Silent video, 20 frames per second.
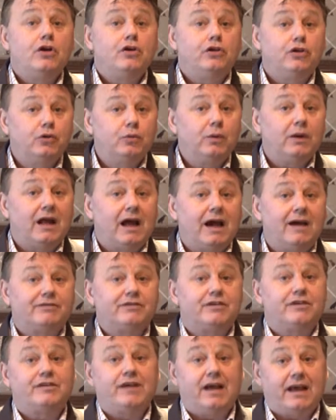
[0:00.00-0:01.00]
you will have
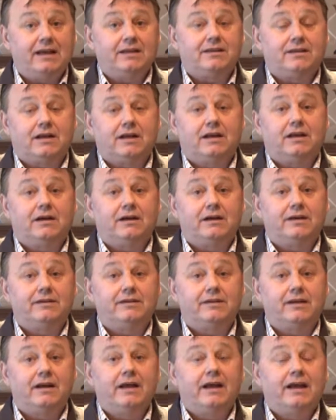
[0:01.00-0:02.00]
to take the
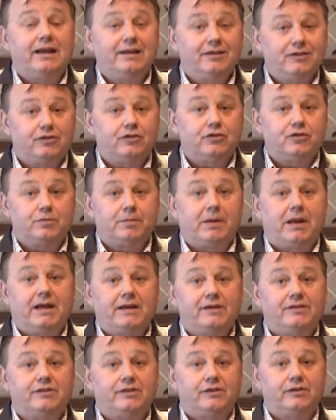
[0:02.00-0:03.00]
client in such
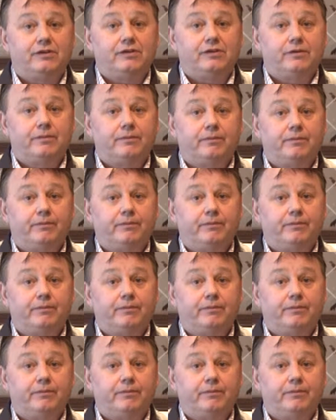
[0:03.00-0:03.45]
places.